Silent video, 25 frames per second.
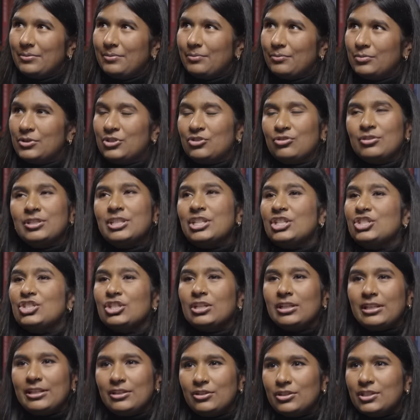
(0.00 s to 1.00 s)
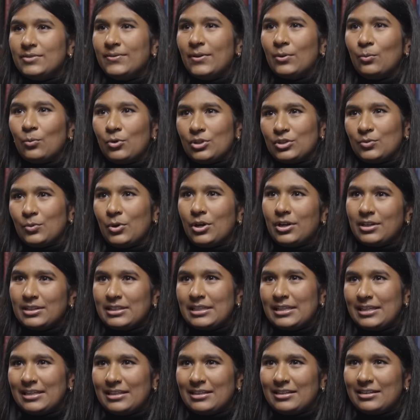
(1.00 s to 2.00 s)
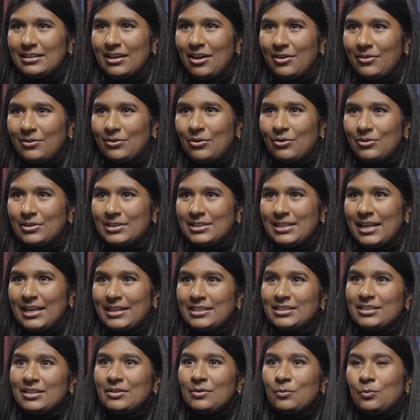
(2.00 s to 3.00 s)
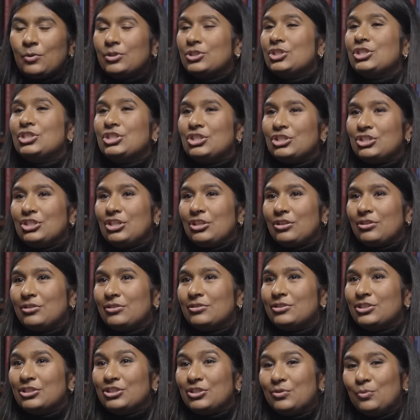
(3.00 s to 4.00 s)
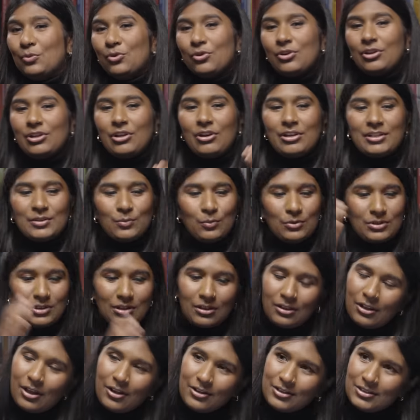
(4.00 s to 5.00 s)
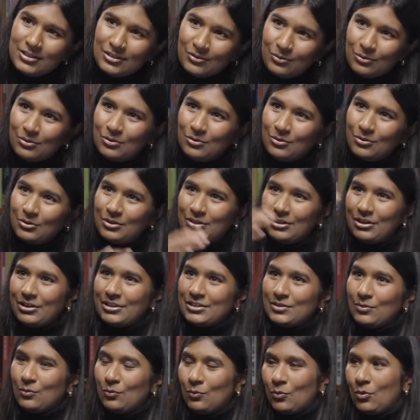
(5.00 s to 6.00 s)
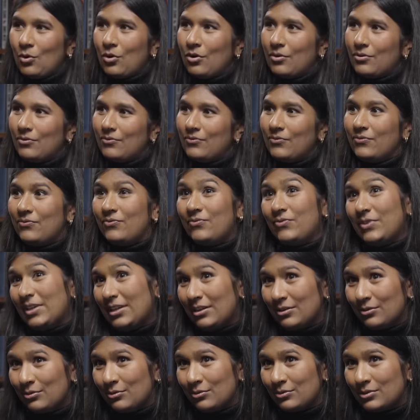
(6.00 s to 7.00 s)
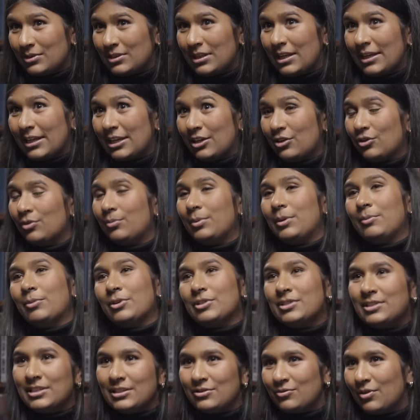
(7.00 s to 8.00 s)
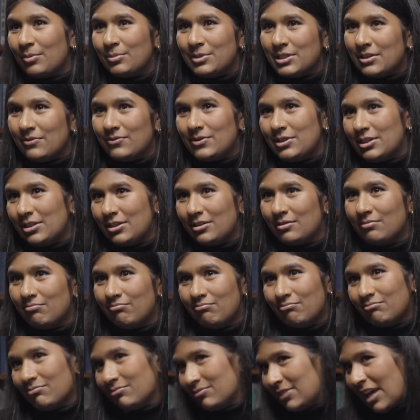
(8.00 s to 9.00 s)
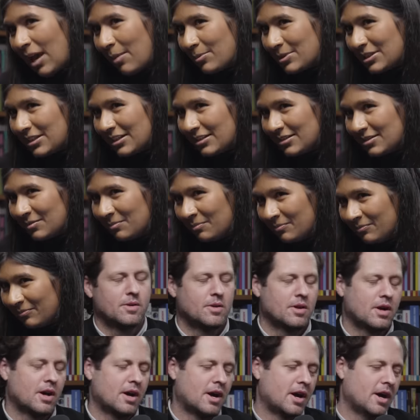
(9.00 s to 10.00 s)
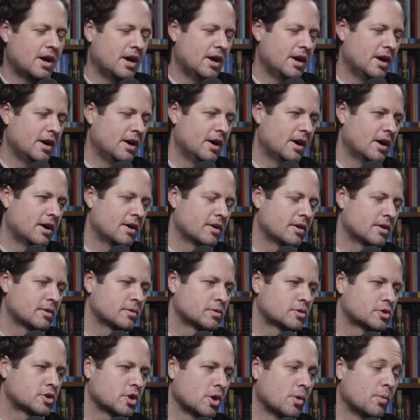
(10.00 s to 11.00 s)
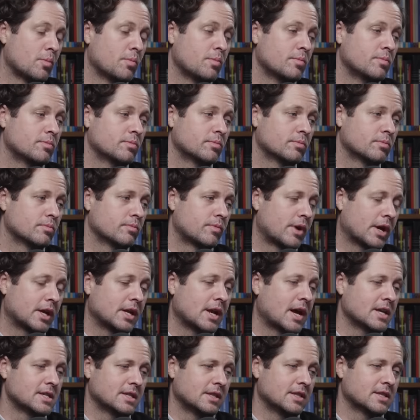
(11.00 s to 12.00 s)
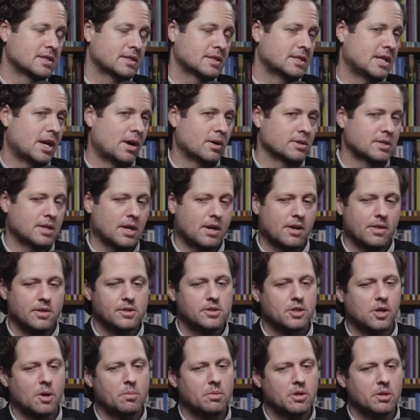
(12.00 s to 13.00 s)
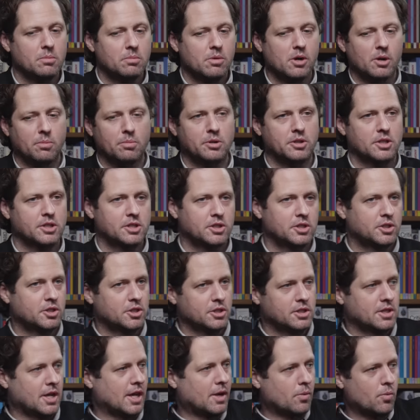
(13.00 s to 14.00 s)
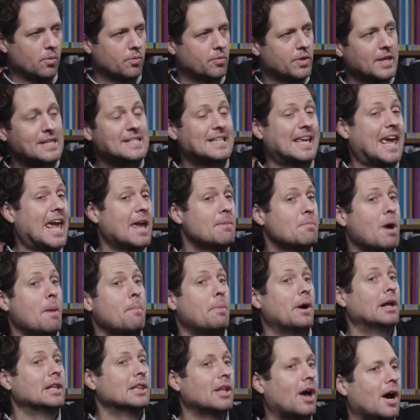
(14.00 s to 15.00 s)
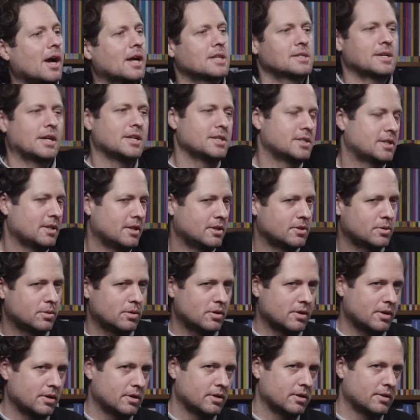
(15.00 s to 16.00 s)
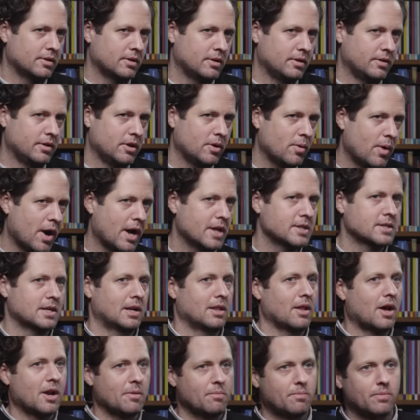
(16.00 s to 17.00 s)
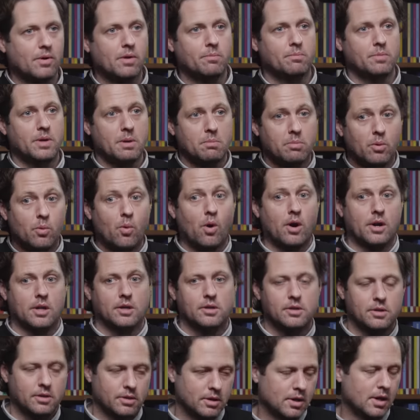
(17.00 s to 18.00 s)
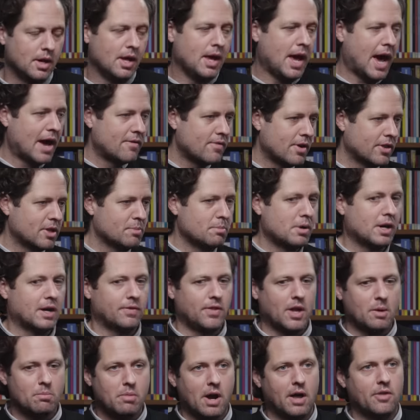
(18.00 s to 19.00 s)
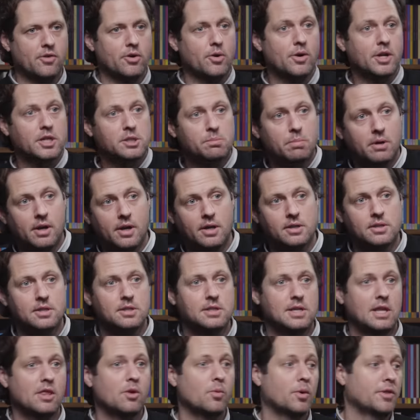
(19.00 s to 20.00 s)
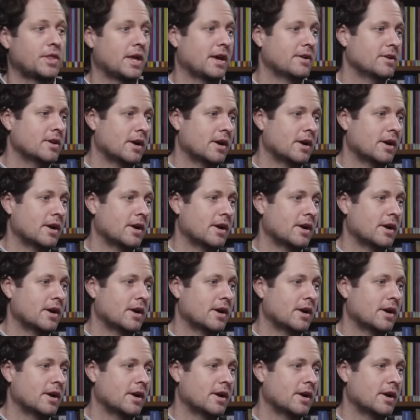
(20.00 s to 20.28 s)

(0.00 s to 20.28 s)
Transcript: strategically useful and what's worked in other contexts, what should you do? Should you organize what's close, or organize what feels like it could be most disruptive to capitalism? Uh, so recognizing this is now outside of the scope of the book, but this is just like, this came up a lot because I just did Twitter in the U S, and a lot of people wanted to, had read the book and they brought their own experiences, either what they had